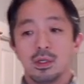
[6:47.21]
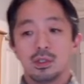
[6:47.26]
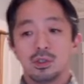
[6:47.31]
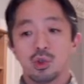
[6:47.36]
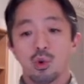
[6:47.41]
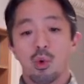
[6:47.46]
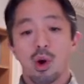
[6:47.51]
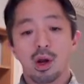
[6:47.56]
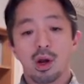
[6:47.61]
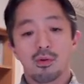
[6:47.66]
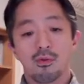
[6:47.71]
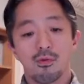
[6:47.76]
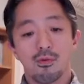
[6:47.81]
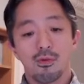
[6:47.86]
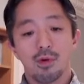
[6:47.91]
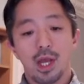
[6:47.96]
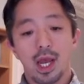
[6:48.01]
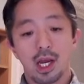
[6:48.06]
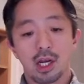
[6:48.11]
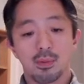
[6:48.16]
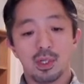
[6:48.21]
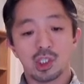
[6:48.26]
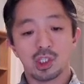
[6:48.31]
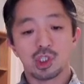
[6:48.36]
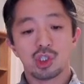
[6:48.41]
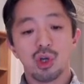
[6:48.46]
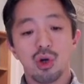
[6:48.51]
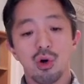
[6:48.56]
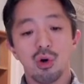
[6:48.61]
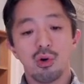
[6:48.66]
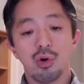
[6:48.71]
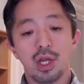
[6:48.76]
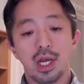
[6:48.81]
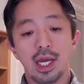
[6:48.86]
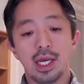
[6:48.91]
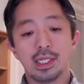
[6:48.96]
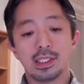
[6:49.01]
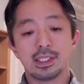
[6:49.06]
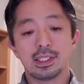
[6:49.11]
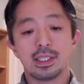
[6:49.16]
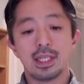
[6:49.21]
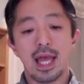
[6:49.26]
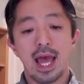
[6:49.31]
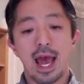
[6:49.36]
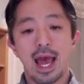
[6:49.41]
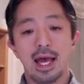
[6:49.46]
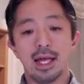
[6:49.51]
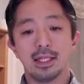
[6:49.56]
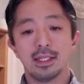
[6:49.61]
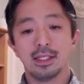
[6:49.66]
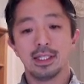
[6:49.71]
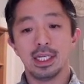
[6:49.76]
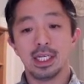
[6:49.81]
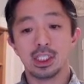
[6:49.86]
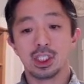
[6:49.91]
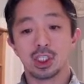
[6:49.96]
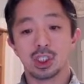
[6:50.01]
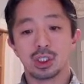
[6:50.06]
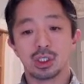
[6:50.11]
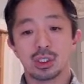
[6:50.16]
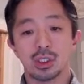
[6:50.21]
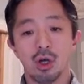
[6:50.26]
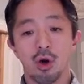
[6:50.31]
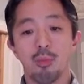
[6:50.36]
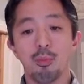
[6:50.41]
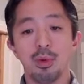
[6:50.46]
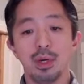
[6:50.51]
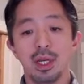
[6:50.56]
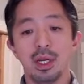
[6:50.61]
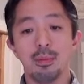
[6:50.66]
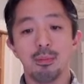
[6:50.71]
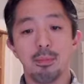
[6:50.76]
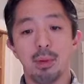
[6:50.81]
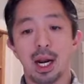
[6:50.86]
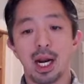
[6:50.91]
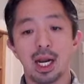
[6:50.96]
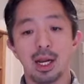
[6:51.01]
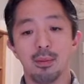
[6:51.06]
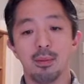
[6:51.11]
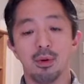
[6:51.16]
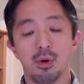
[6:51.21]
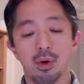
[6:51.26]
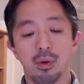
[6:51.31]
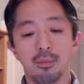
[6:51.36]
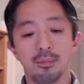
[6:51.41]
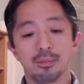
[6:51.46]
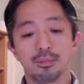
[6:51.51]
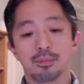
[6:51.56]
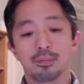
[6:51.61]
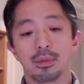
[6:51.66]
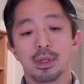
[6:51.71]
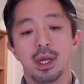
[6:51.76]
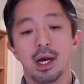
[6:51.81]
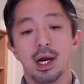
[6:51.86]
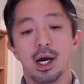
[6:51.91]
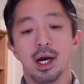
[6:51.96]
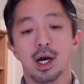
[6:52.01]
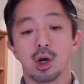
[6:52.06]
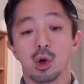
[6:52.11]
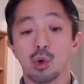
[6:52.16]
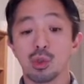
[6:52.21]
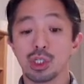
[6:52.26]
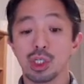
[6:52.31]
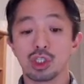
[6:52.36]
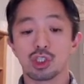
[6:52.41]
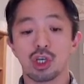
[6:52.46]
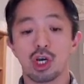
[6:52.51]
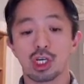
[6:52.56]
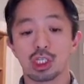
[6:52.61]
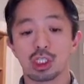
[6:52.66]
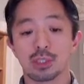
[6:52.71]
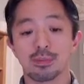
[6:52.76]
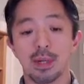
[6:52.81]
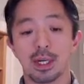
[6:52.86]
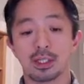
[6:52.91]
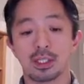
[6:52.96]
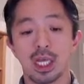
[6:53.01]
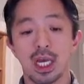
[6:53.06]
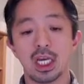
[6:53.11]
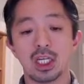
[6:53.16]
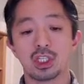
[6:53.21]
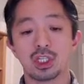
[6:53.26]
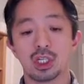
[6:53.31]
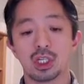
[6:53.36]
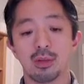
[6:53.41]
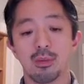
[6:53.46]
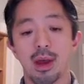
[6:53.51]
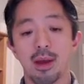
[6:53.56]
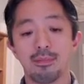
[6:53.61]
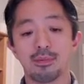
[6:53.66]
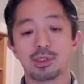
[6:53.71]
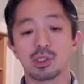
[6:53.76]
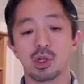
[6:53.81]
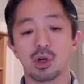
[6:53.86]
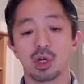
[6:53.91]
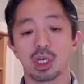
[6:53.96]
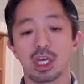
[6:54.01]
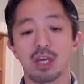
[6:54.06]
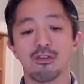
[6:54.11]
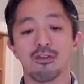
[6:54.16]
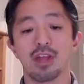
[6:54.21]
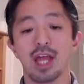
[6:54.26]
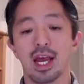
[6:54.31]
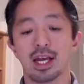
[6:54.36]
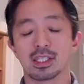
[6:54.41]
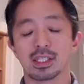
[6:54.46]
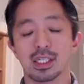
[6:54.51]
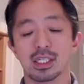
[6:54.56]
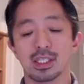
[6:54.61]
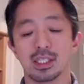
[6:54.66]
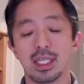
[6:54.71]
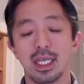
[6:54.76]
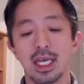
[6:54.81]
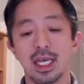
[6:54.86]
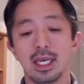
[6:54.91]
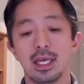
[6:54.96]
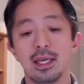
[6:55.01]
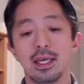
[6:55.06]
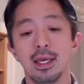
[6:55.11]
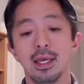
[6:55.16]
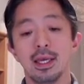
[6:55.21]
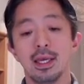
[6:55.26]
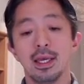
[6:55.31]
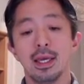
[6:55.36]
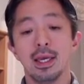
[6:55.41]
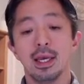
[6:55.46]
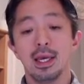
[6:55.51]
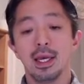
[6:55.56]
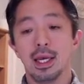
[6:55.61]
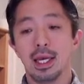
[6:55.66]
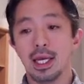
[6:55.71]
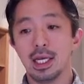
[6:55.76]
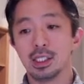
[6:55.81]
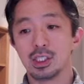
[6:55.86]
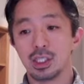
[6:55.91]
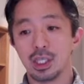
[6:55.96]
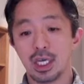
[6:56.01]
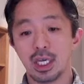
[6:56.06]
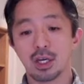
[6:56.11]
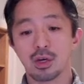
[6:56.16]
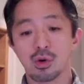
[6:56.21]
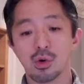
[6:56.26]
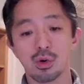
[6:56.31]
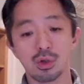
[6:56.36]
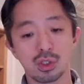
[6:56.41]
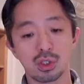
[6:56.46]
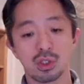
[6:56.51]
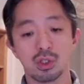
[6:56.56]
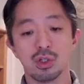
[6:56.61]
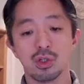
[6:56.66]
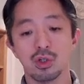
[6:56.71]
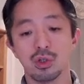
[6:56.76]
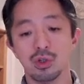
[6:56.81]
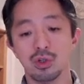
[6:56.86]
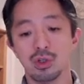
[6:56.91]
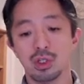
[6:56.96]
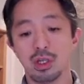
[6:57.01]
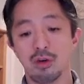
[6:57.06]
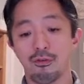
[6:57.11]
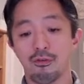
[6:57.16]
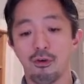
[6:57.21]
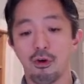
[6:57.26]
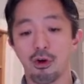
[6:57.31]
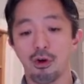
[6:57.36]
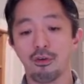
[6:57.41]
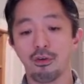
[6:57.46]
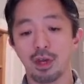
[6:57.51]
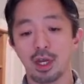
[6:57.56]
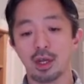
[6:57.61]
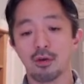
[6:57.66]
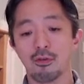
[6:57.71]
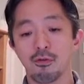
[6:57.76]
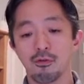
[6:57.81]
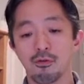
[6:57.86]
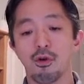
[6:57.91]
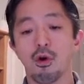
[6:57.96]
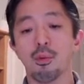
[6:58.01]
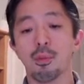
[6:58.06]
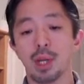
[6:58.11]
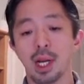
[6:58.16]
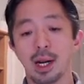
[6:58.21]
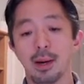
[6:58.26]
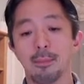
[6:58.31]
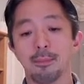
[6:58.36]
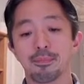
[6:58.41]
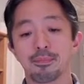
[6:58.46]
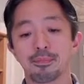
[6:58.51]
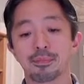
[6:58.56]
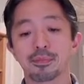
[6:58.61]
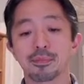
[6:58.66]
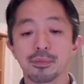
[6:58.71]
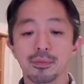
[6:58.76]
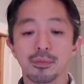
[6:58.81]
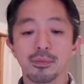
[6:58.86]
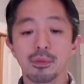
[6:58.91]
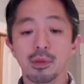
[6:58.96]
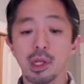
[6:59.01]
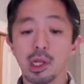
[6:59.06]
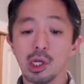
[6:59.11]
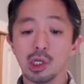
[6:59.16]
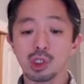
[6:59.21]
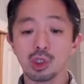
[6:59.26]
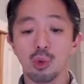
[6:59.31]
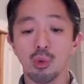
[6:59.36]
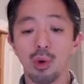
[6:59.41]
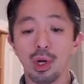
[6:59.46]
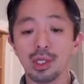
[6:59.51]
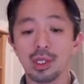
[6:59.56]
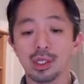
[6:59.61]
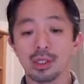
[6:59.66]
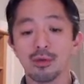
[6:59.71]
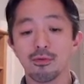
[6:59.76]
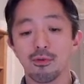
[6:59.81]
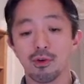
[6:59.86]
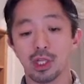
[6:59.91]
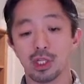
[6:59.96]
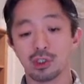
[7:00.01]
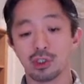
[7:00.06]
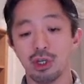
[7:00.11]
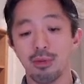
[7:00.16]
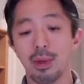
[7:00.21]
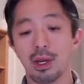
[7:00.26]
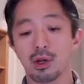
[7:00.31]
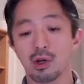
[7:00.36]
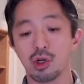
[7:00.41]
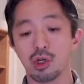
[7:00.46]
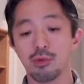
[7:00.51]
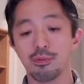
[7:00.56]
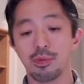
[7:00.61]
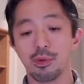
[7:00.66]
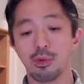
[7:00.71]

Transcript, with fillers: So what Heckman showed is that this omitted variable, uh, conditional expectation of epsilon given x and t, is equal to the following formula. So when for the treatment group,